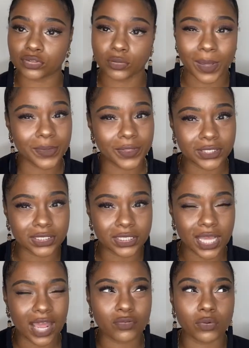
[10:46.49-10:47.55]
So maybe this
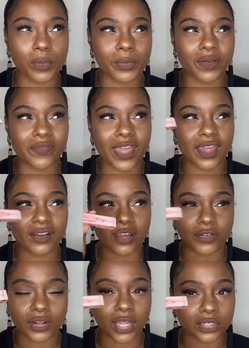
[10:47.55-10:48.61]
is, I don't remember if they had
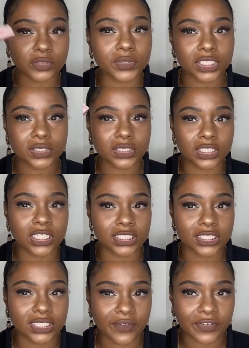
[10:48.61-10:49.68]
other colors, but this
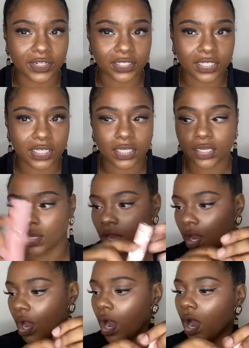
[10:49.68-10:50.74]
is definitely
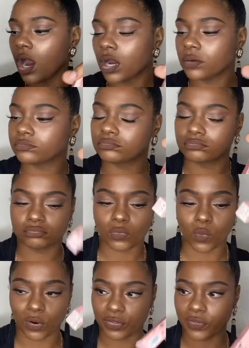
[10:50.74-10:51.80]

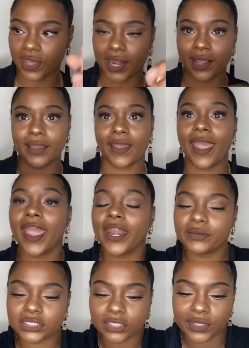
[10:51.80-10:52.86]
worth getting. And
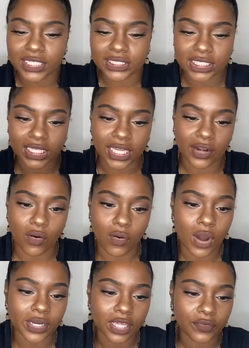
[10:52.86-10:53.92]
it was so easy to get
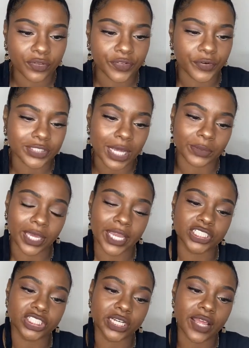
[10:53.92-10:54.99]
on, even on the first application.